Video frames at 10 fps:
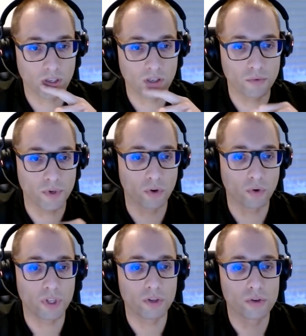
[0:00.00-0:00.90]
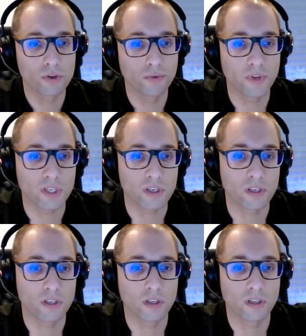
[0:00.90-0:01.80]
If we only use 2 fixtures
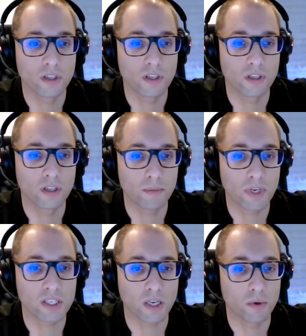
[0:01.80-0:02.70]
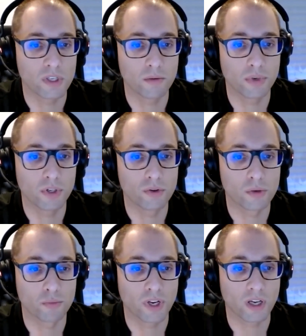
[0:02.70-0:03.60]
in DMX, can we simply use
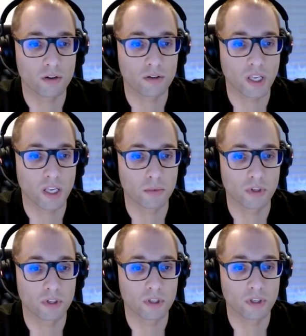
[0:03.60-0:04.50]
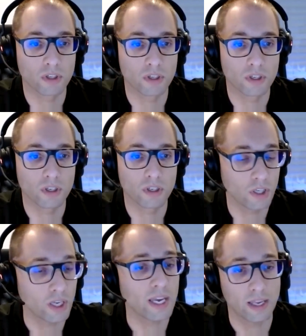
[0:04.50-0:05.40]
the breakout cable?
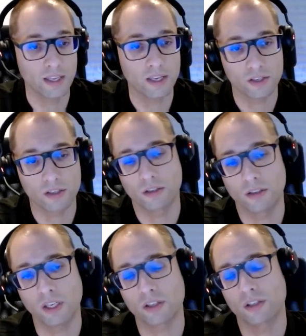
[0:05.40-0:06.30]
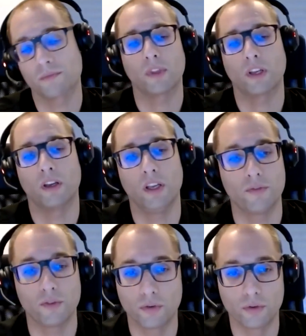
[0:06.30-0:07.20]
Yes.
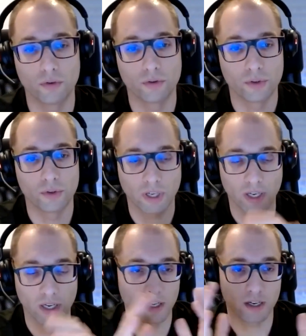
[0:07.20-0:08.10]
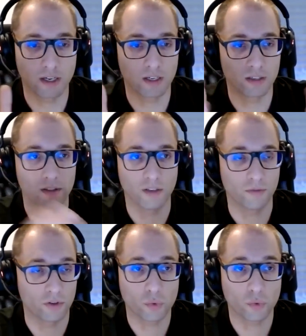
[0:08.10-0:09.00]
If you
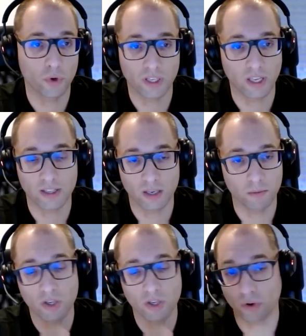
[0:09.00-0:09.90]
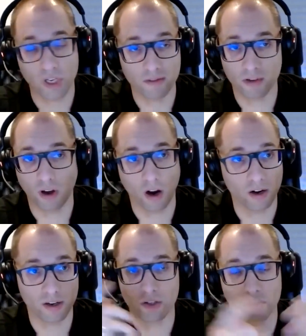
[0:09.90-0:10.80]
just want to get DMX or even
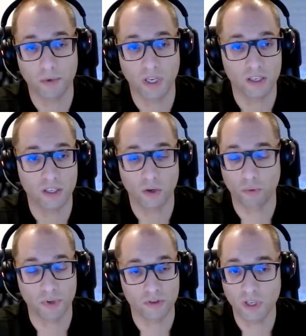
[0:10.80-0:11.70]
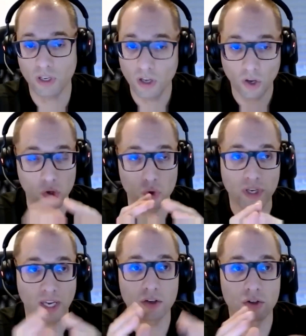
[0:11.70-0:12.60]
ArtNet, streaming ACN or P3, you
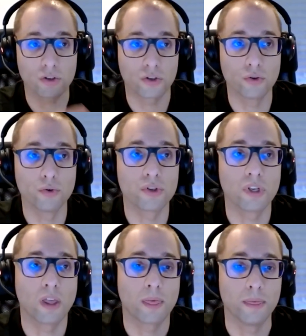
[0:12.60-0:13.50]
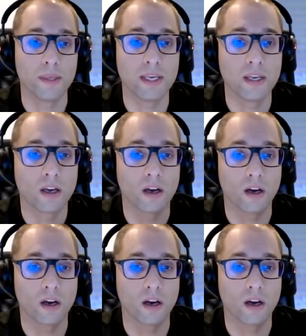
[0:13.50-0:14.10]
can just use the